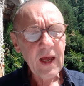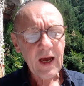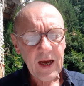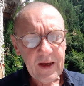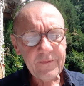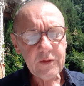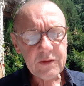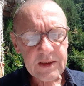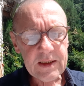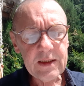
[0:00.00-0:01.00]
Have you
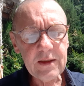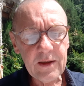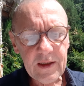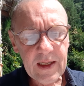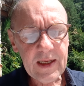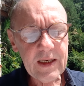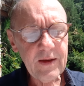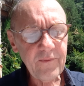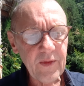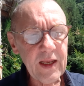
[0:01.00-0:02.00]
seen a lady
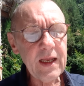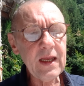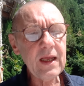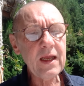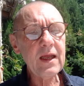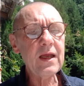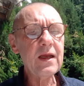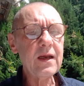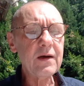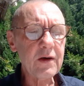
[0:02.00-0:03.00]

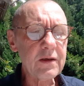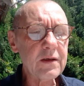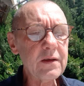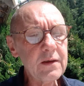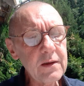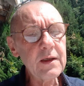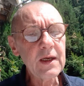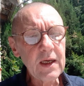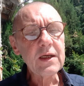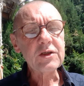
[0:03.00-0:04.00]
fairer?
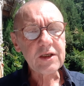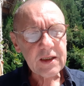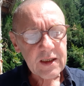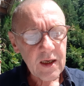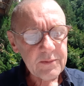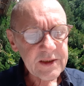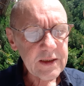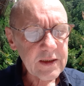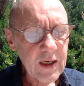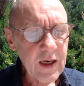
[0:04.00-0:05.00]
She comes
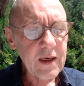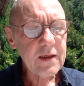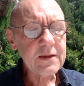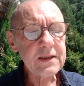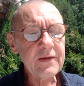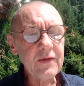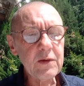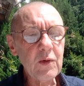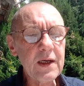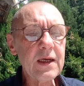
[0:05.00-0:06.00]
in colors
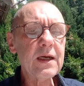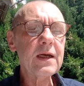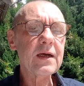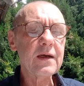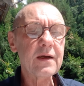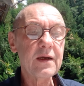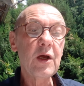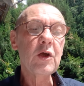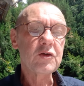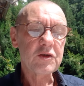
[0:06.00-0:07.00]
everywhere.
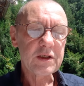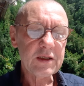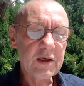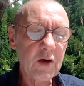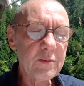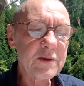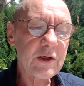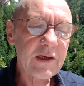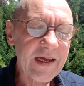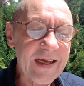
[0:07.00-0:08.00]
She combs
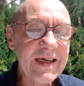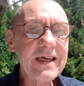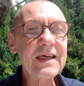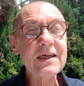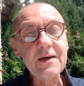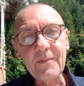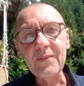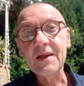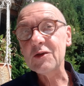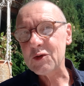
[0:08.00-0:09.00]
her hair,
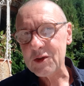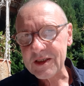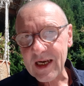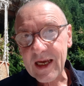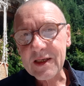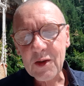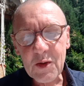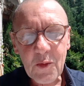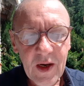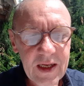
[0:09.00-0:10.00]
she's like
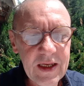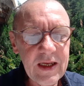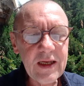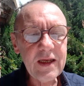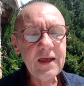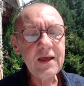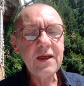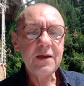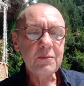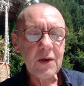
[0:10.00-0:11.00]
a
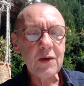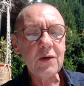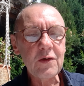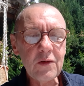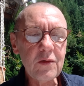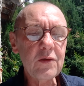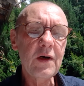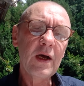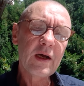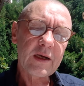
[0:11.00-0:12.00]
rainbow,
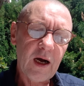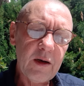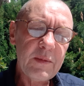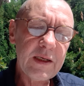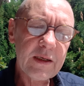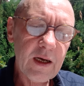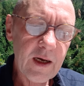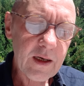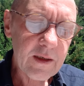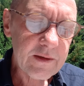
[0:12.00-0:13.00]
coming
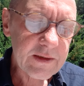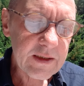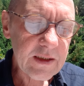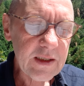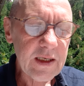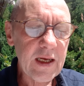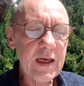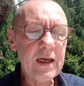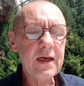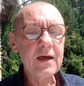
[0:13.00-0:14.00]
colors in the
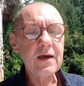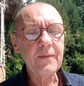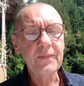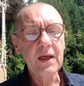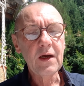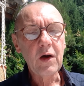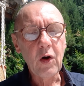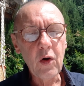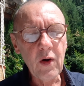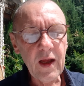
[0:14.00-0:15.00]
air,
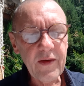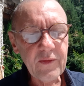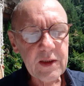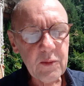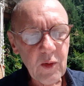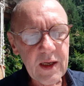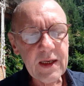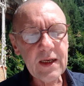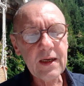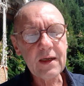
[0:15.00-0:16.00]
oh
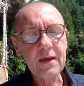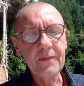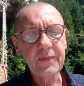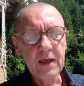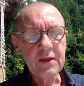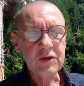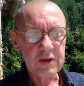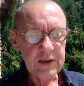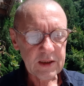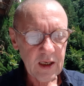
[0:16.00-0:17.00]
everywhere,
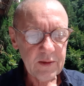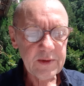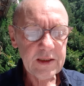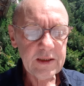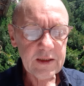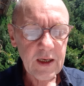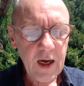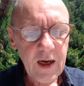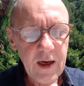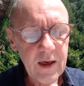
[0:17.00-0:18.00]
she comes in
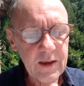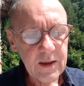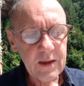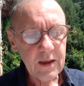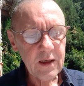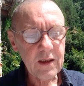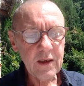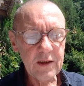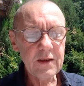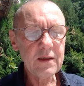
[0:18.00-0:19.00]

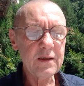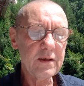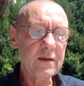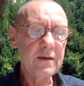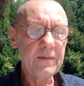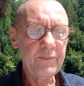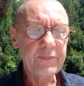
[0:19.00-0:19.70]
color.